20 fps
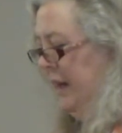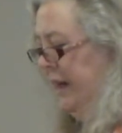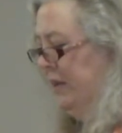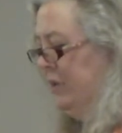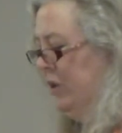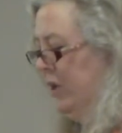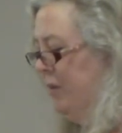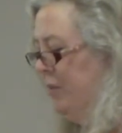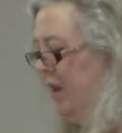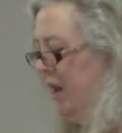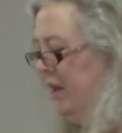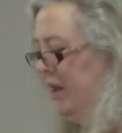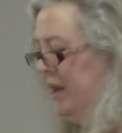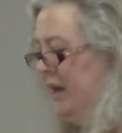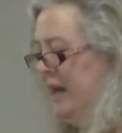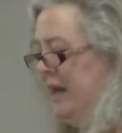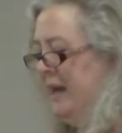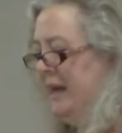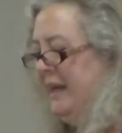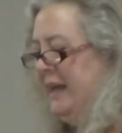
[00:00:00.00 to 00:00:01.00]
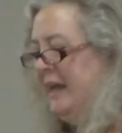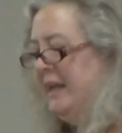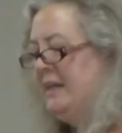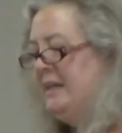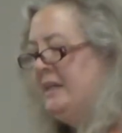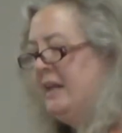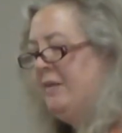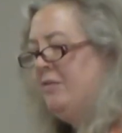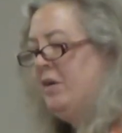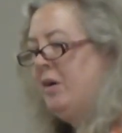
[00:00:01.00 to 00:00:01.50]
Angulimala
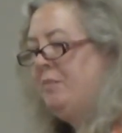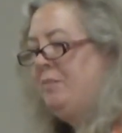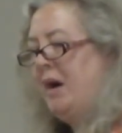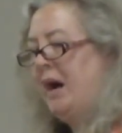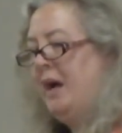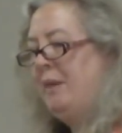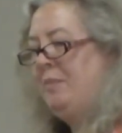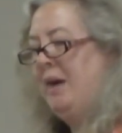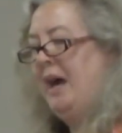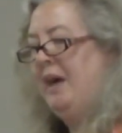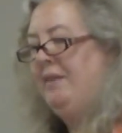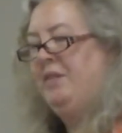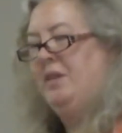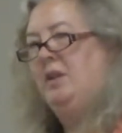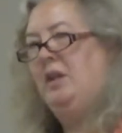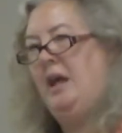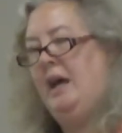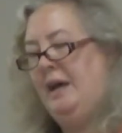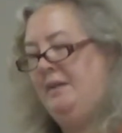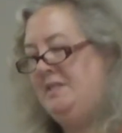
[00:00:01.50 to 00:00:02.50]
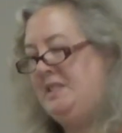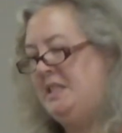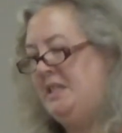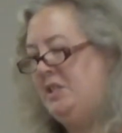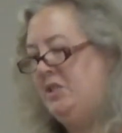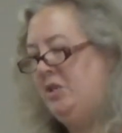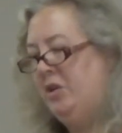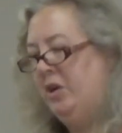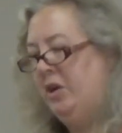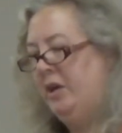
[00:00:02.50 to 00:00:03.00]
can never buy back the lives he
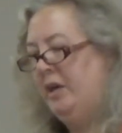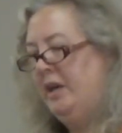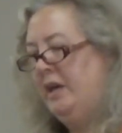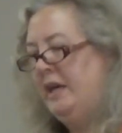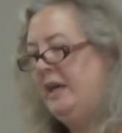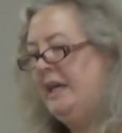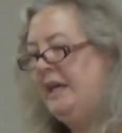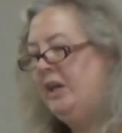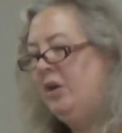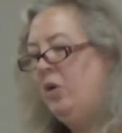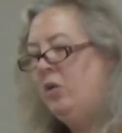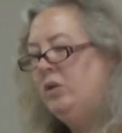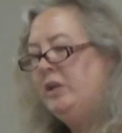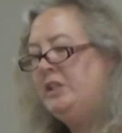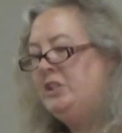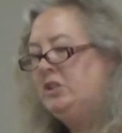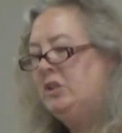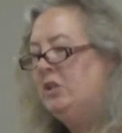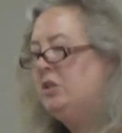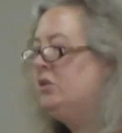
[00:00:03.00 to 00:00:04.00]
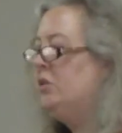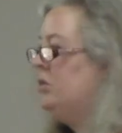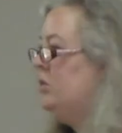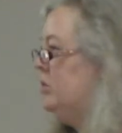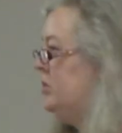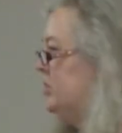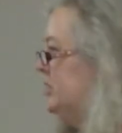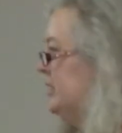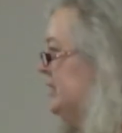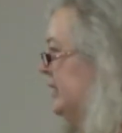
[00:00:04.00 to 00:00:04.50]
took. He can only to
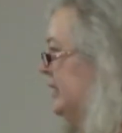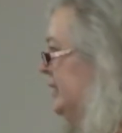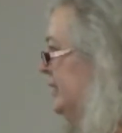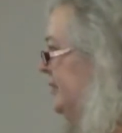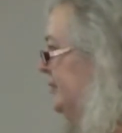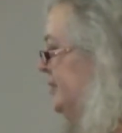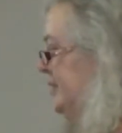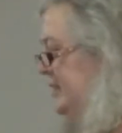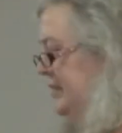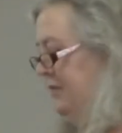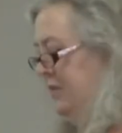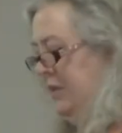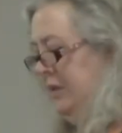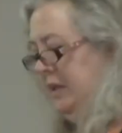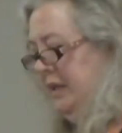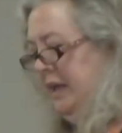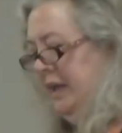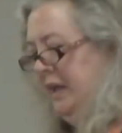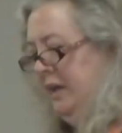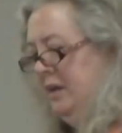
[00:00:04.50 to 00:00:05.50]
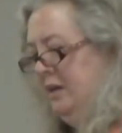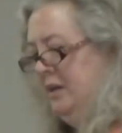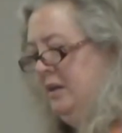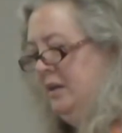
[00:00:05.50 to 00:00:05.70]
learn to live differently.